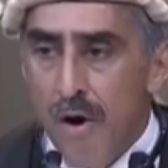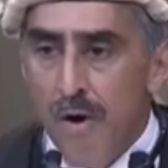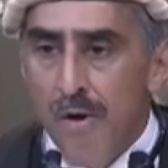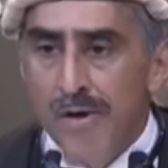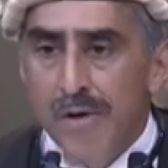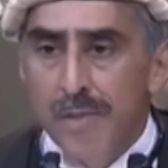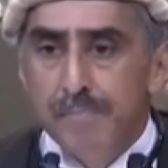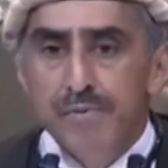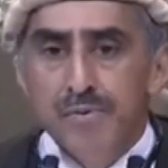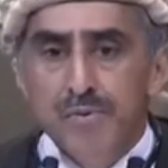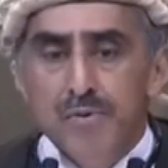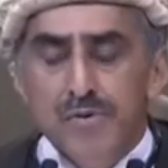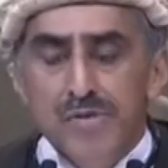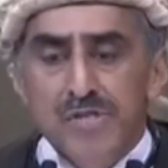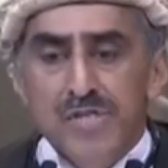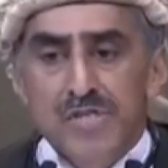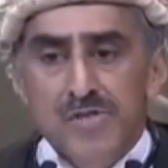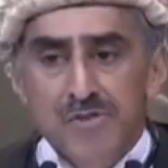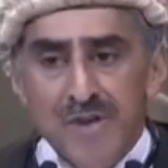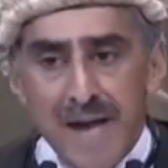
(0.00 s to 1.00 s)
on
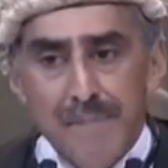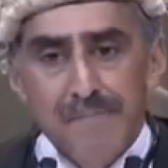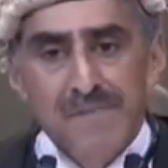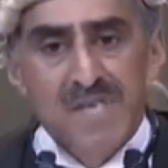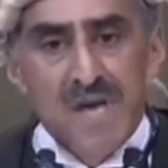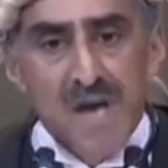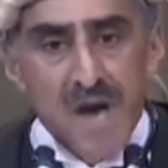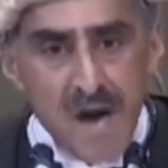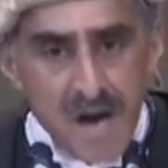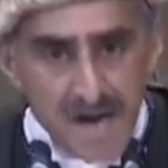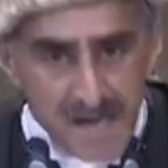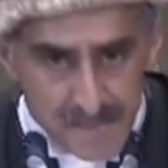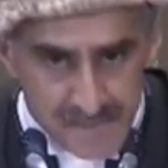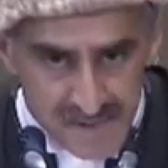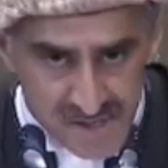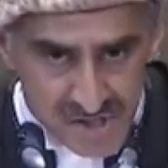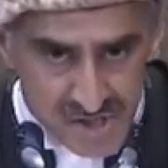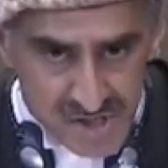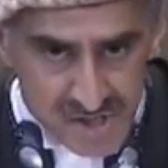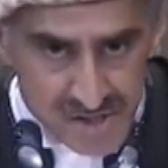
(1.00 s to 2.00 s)
bootstraps
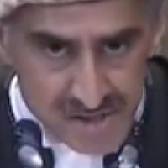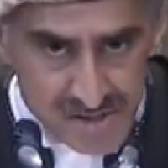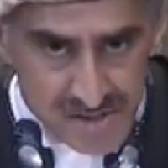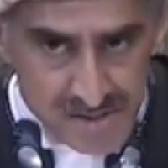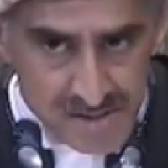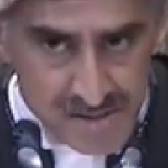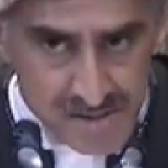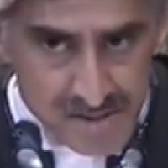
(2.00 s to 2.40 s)
arguments.